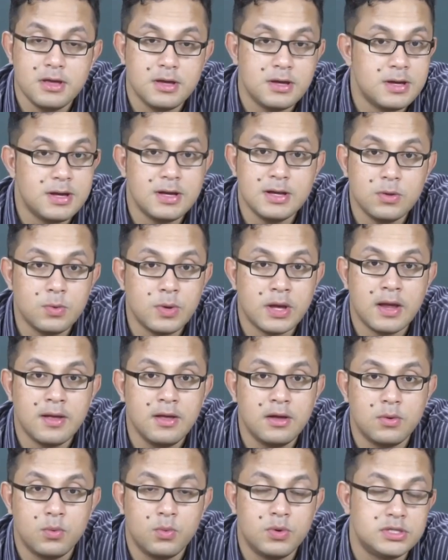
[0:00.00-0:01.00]
Uh, in a way
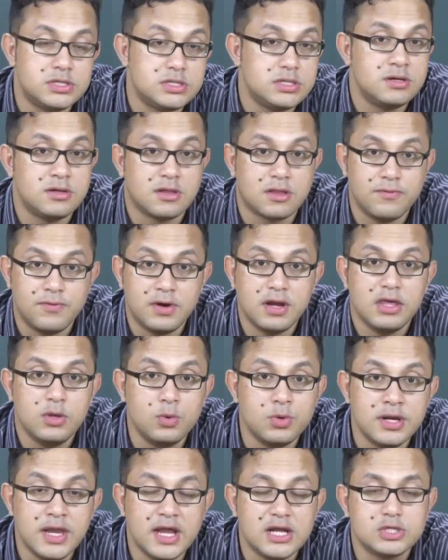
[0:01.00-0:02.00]
which is very
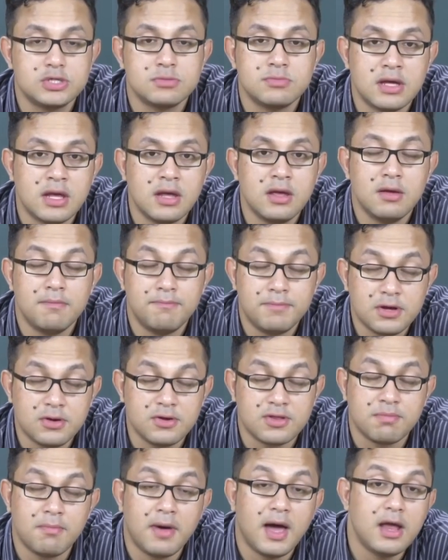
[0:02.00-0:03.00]
unique to me
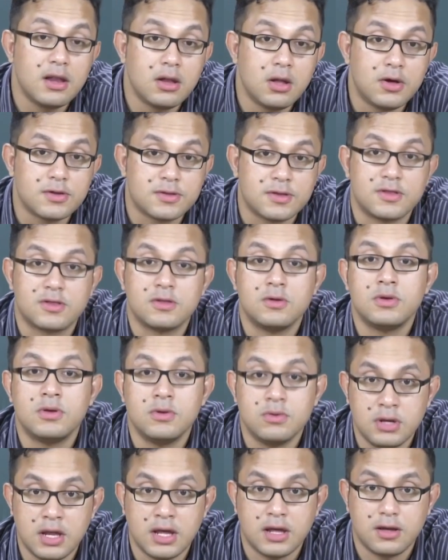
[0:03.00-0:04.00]
because my loss is so
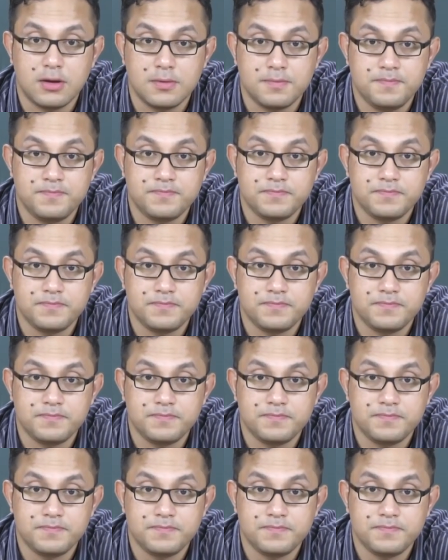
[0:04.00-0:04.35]
unique.